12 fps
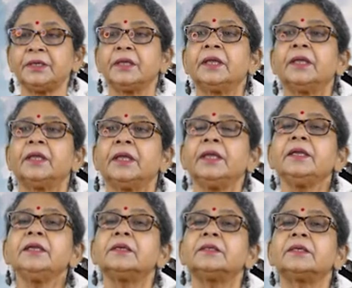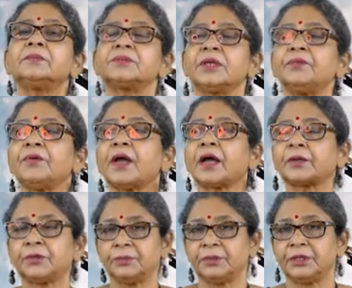In terms of
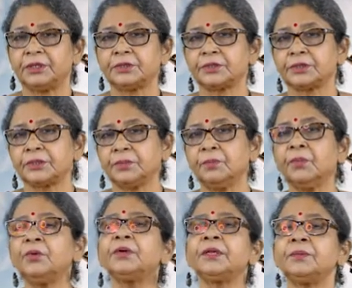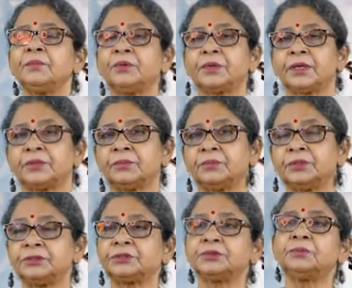accumulation, more and more accumulation,
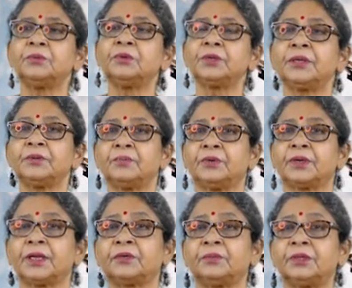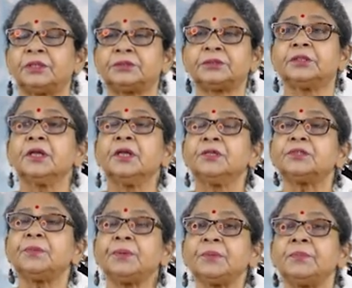more and more accumulation. So
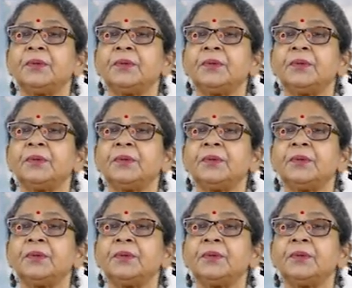people